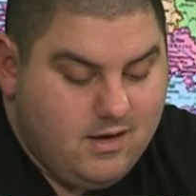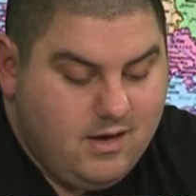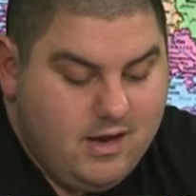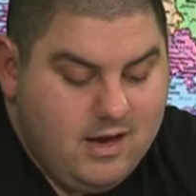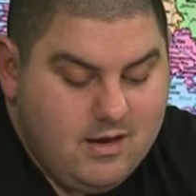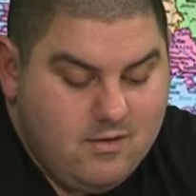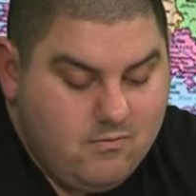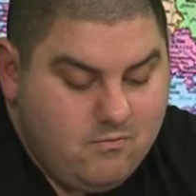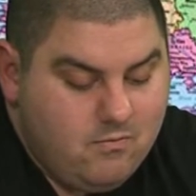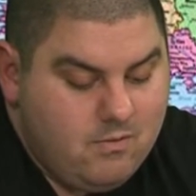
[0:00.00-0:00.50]

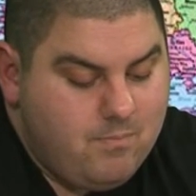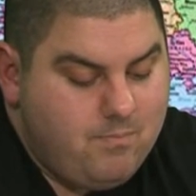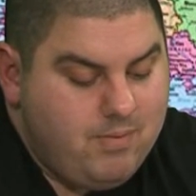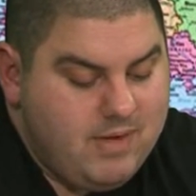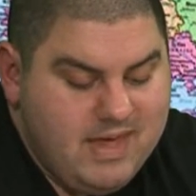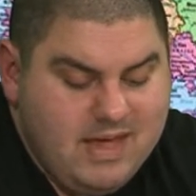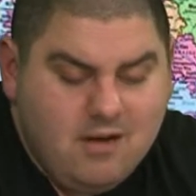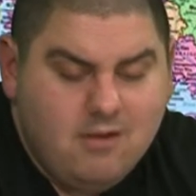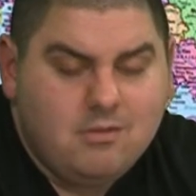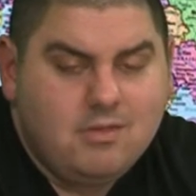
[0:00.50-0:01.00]
It
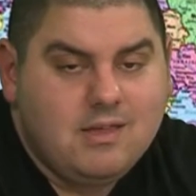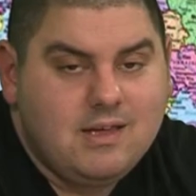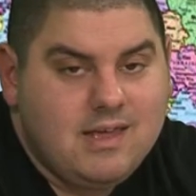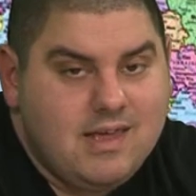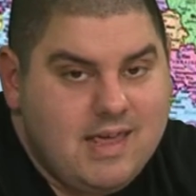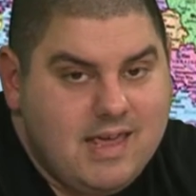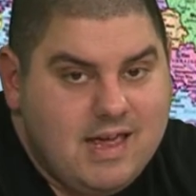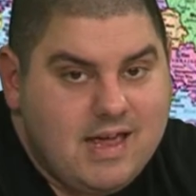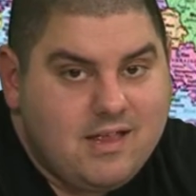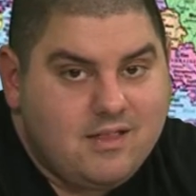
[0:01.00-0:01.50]
appealed to
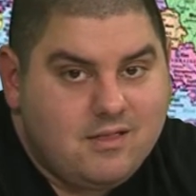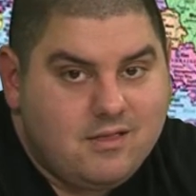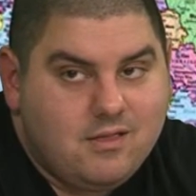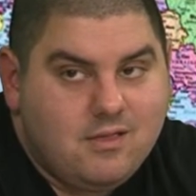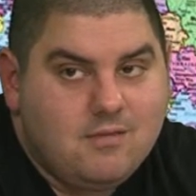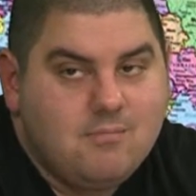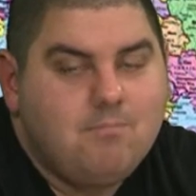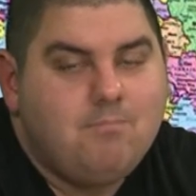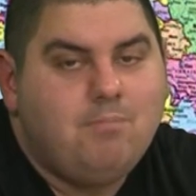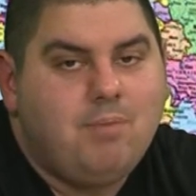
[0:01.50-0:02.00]

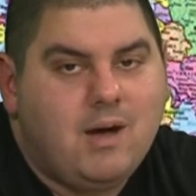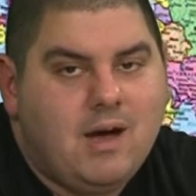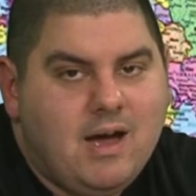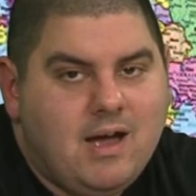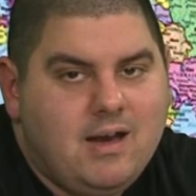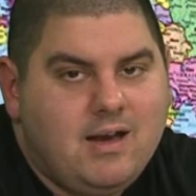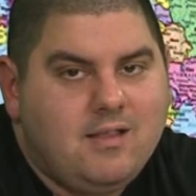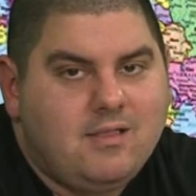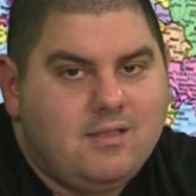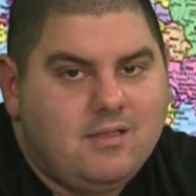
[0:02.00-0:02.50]
kids
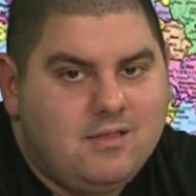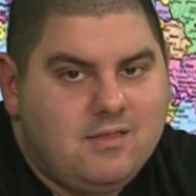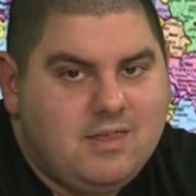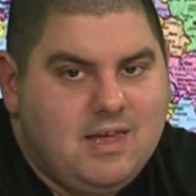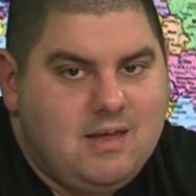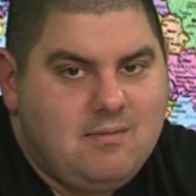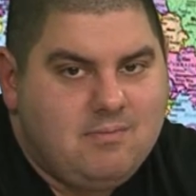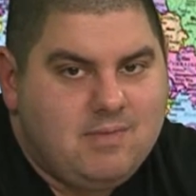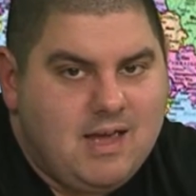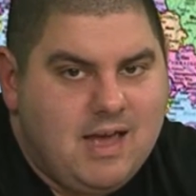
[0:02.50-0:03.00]
but at the
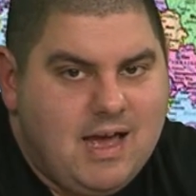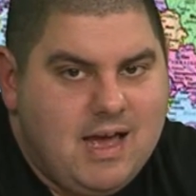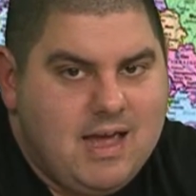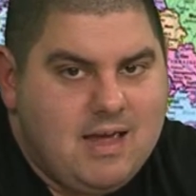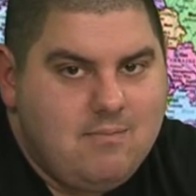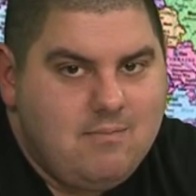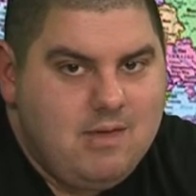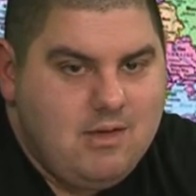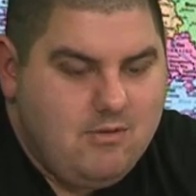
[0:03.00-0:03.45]
same time,